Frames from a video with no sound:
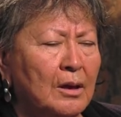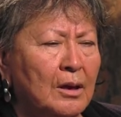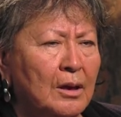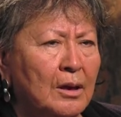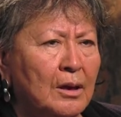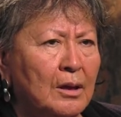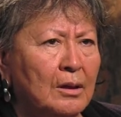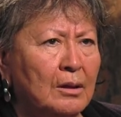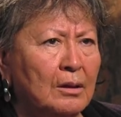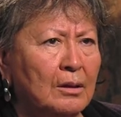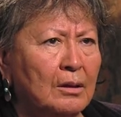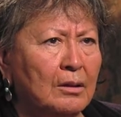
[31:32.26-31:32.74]

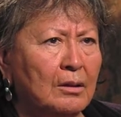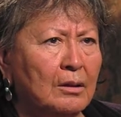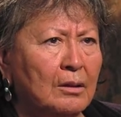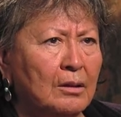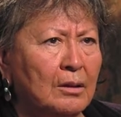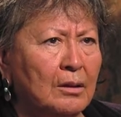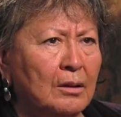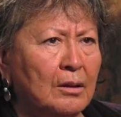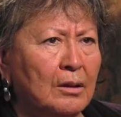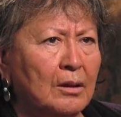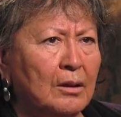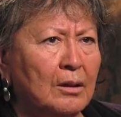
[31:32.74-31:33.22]
and
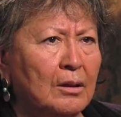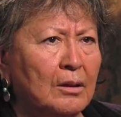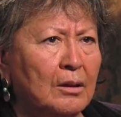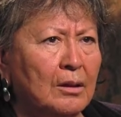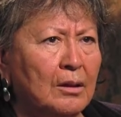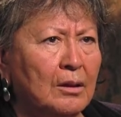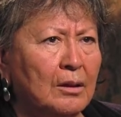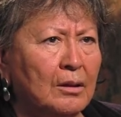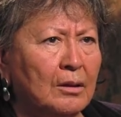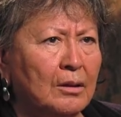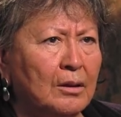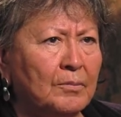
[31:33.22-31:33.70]

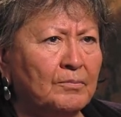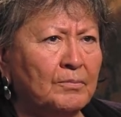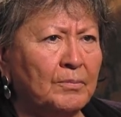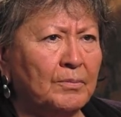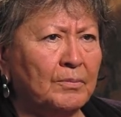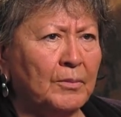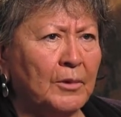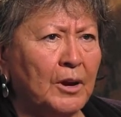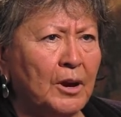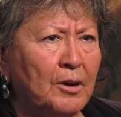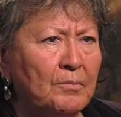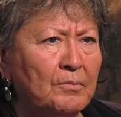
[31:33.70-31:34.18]

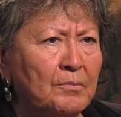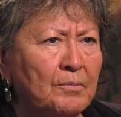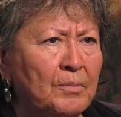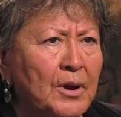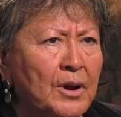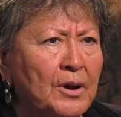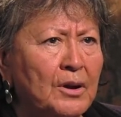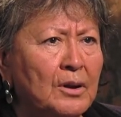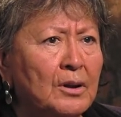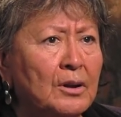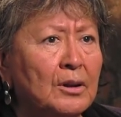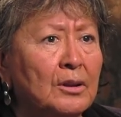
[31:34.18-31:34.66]

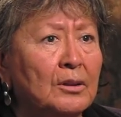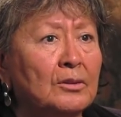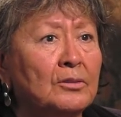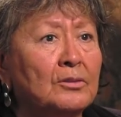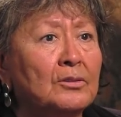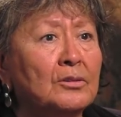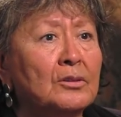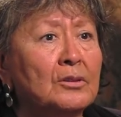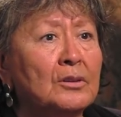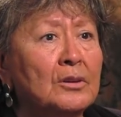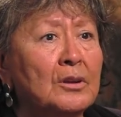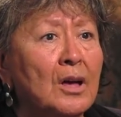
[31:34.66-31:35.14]
comparing it
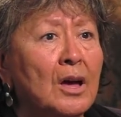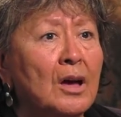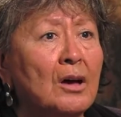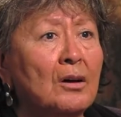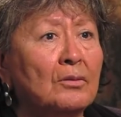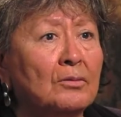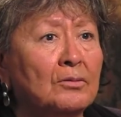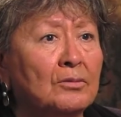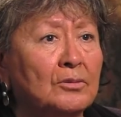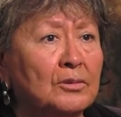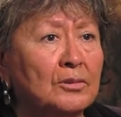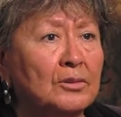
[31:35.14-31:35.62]
to
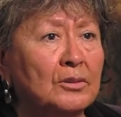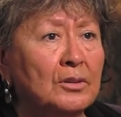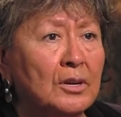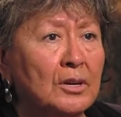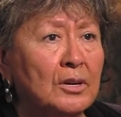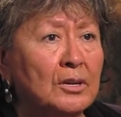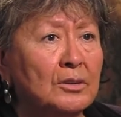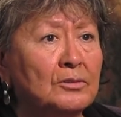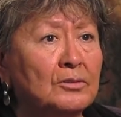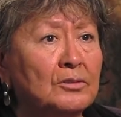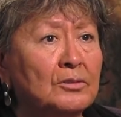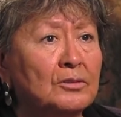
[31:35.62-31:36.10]
now,
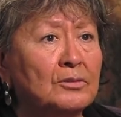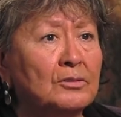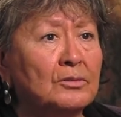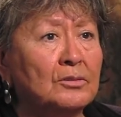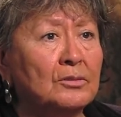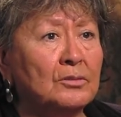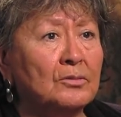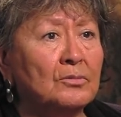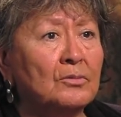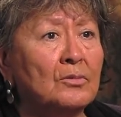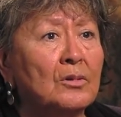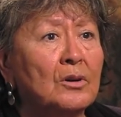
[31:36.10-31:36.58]
today,
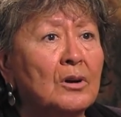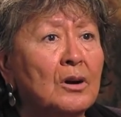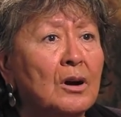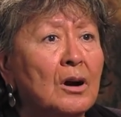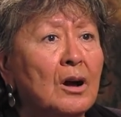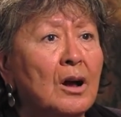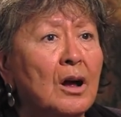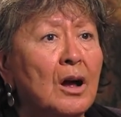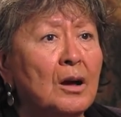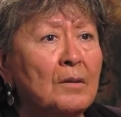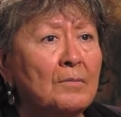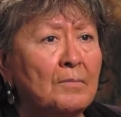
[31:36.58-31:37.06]
to where
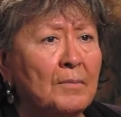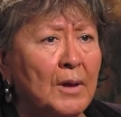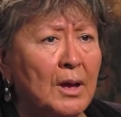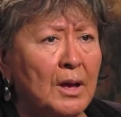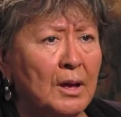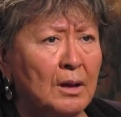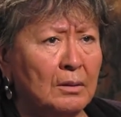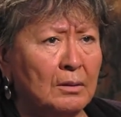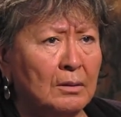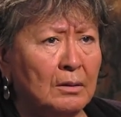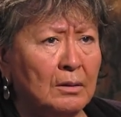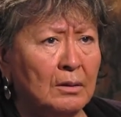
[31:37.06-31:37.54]
I'm
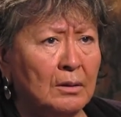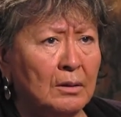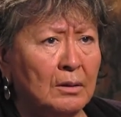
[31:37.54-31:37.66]
at